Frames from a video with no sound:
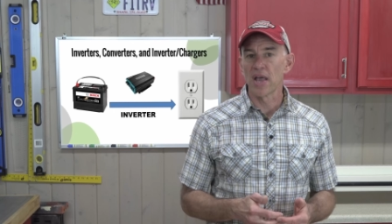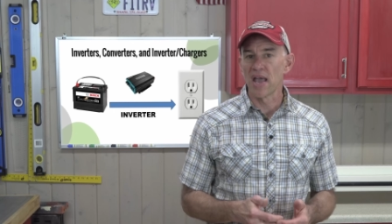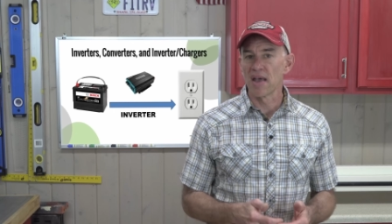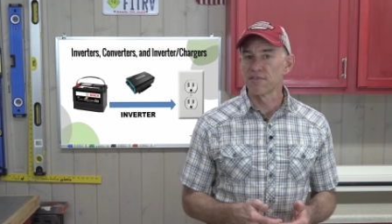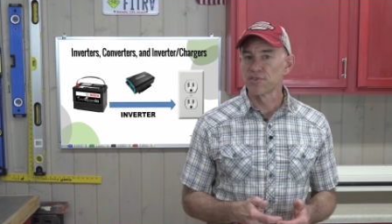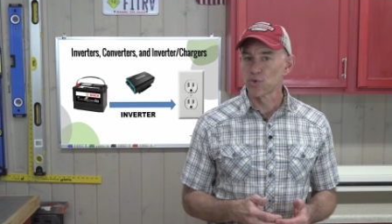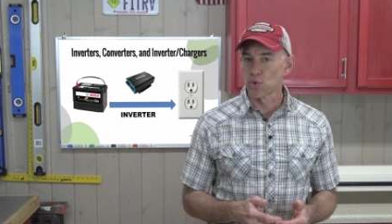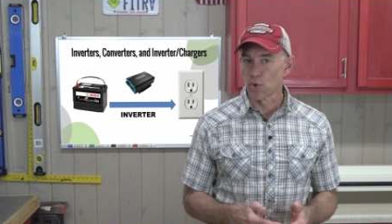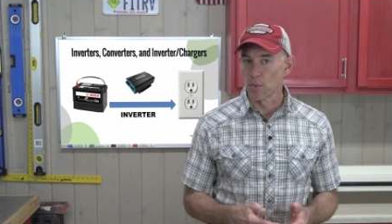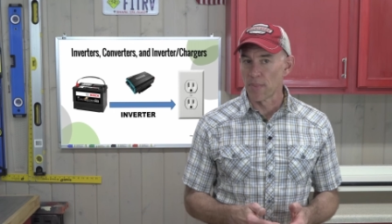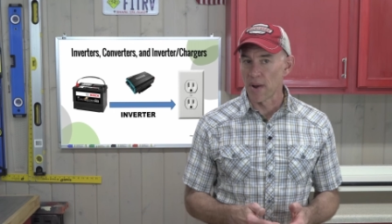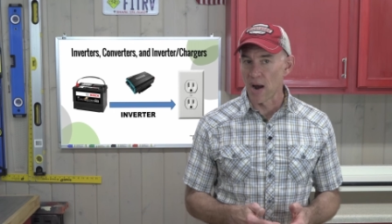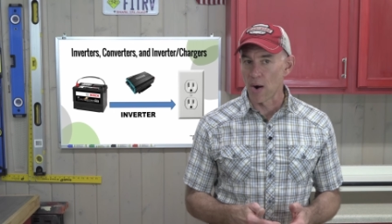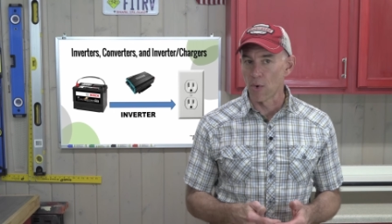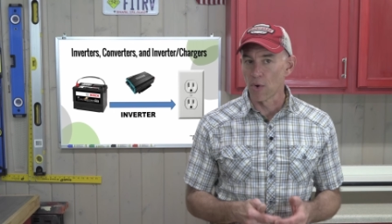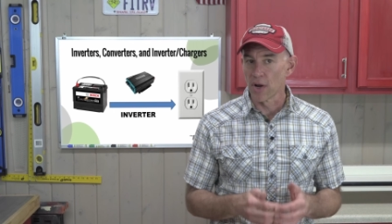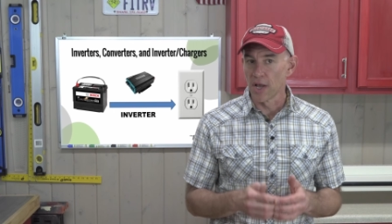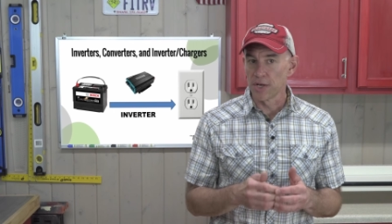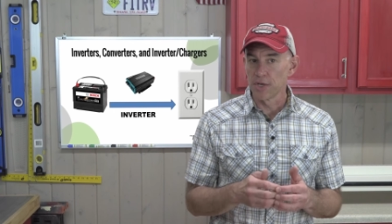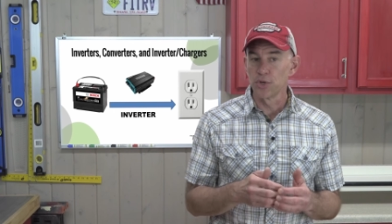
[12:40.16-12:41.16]
have shore
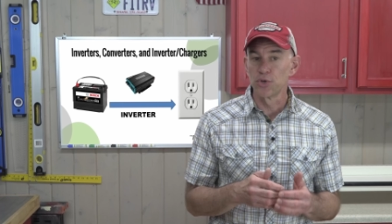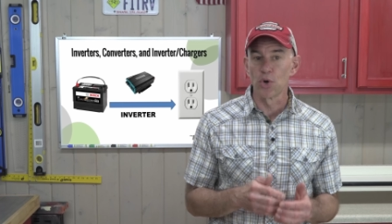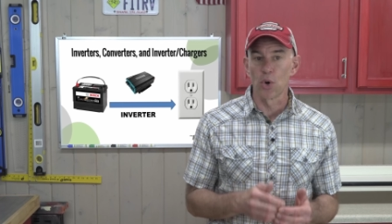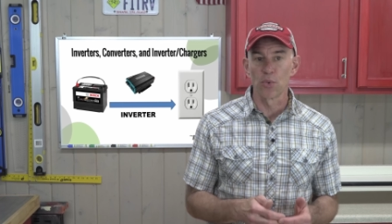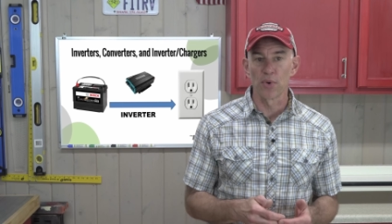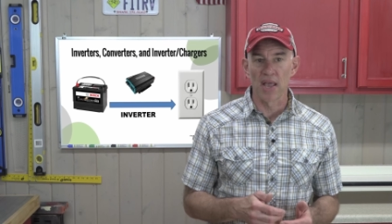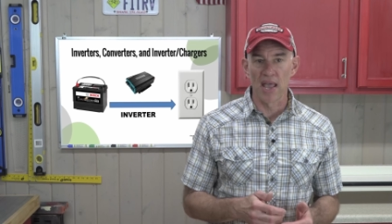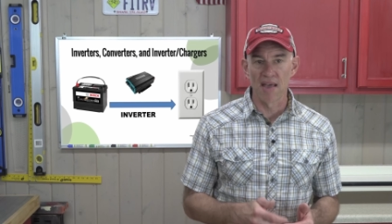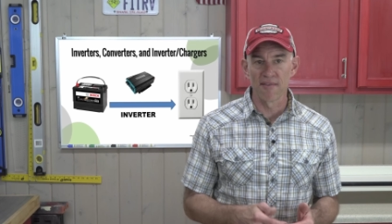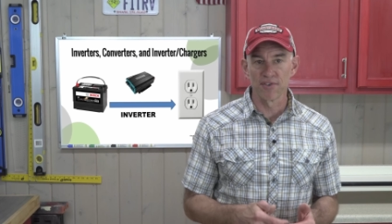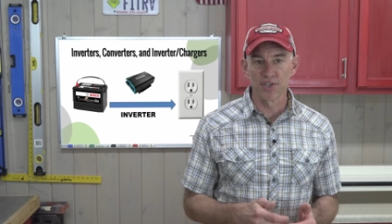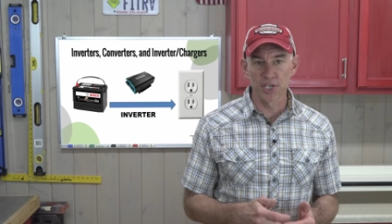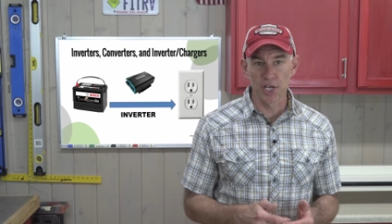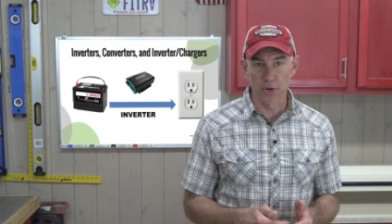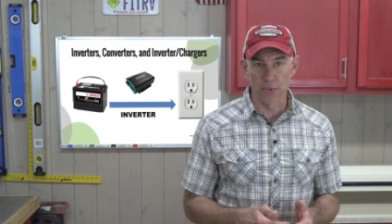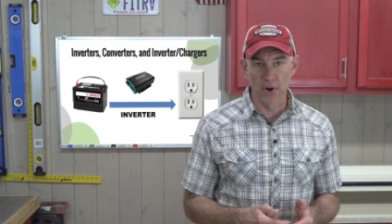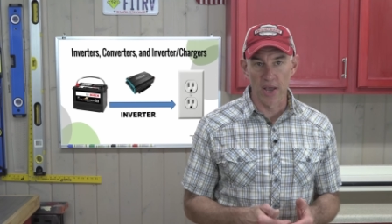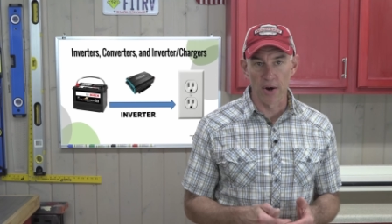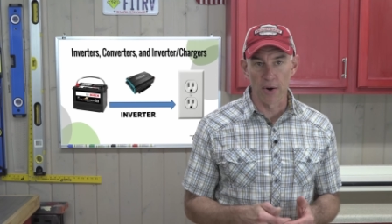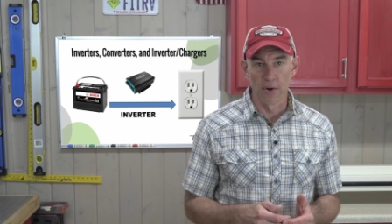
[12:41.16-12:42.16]
power and you don't have a
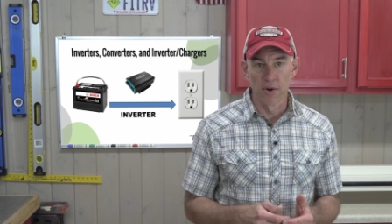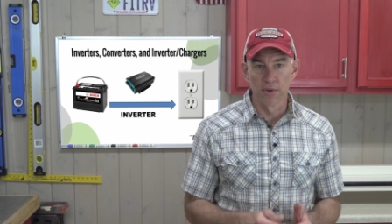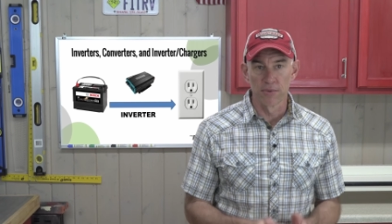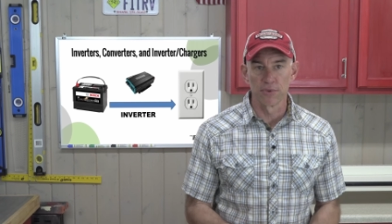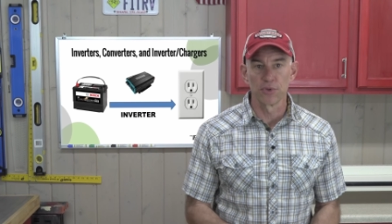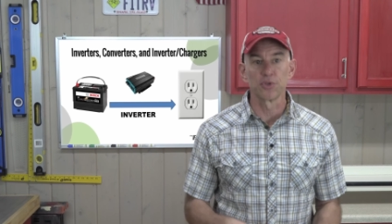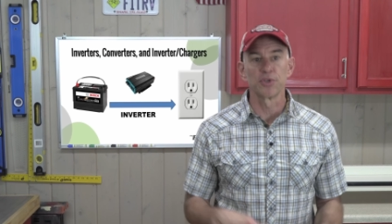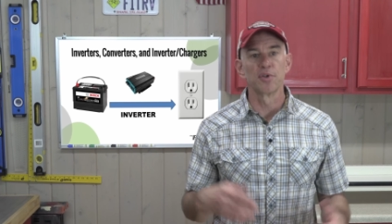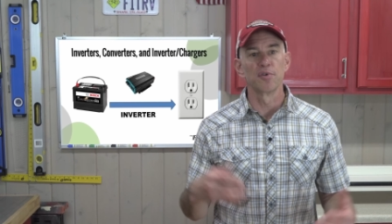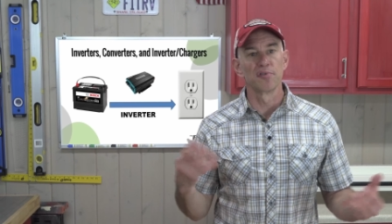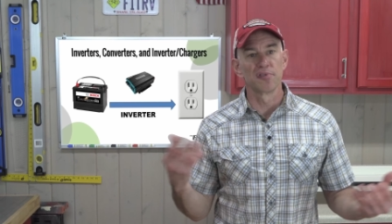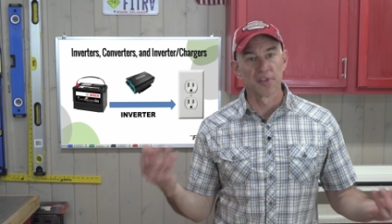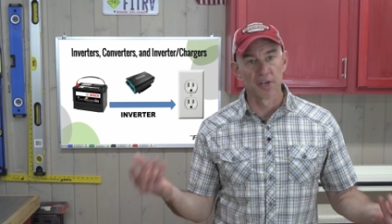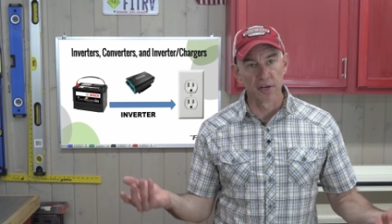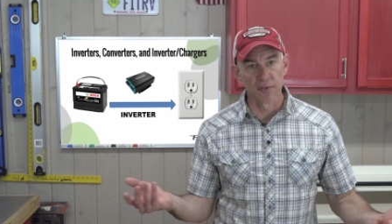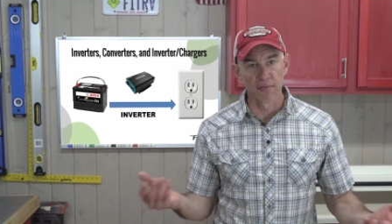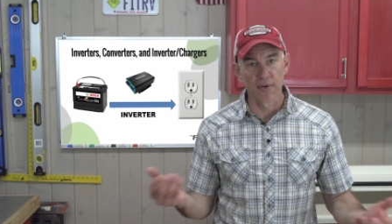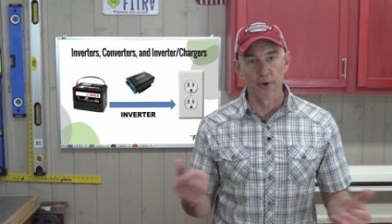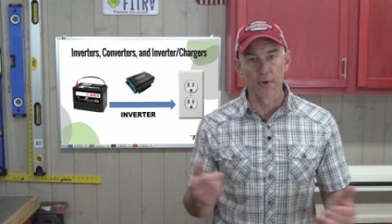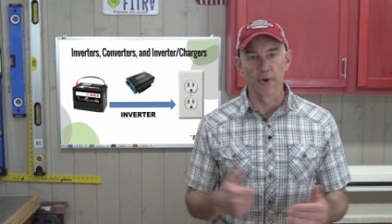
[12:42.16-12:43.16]
generator. You'll use an
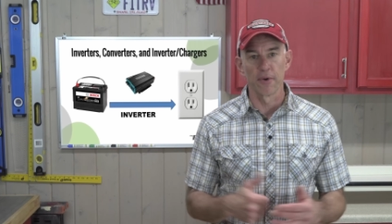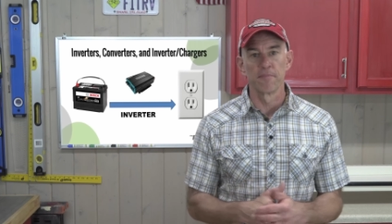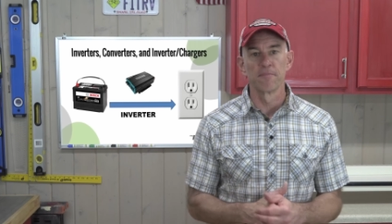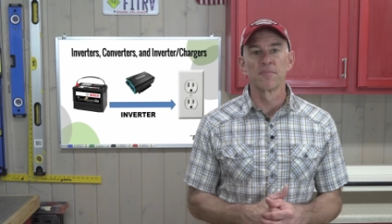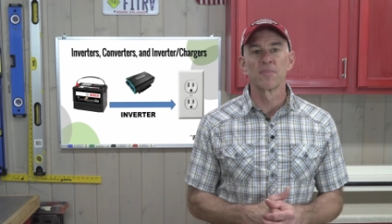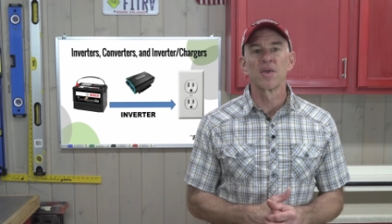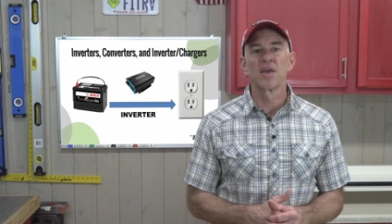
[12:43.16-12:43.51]
inverter.